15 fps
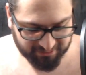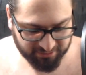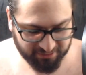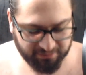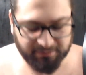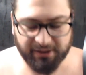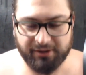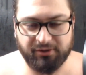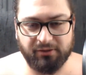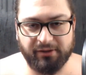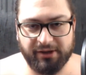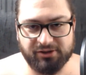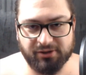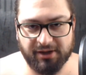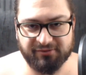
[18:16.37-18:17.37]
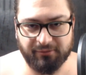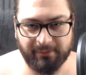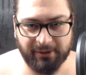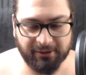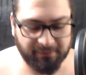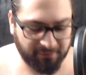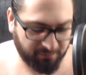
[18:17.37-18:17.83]
But I do like trans women.
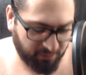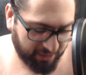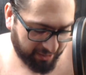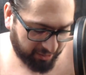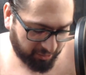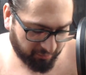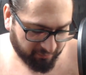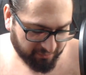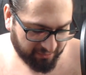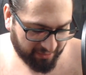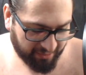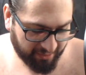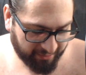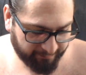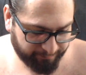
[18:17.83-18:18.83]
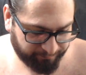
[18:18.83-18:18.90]
But anywho, oh,